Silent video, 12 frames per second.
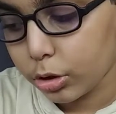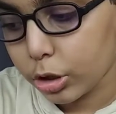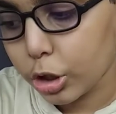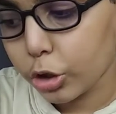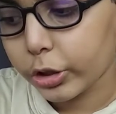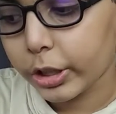
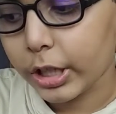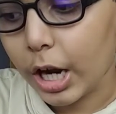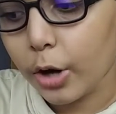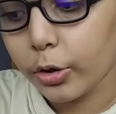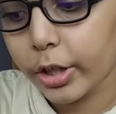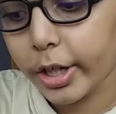Oh, then
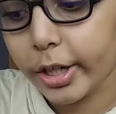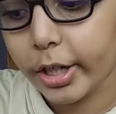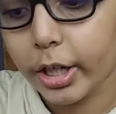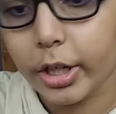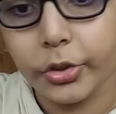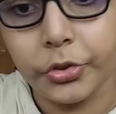how did
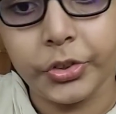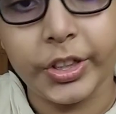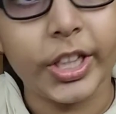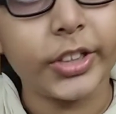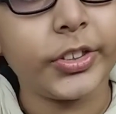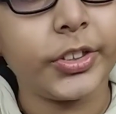
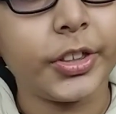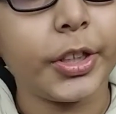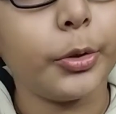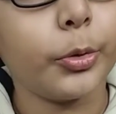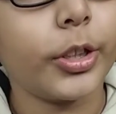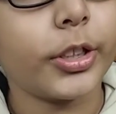
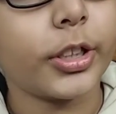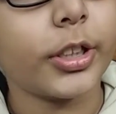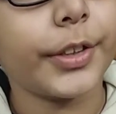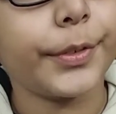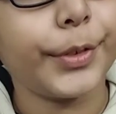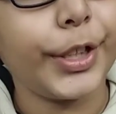ZHC do it in
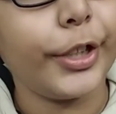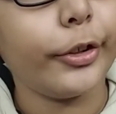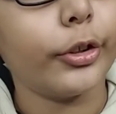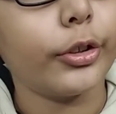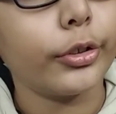his video?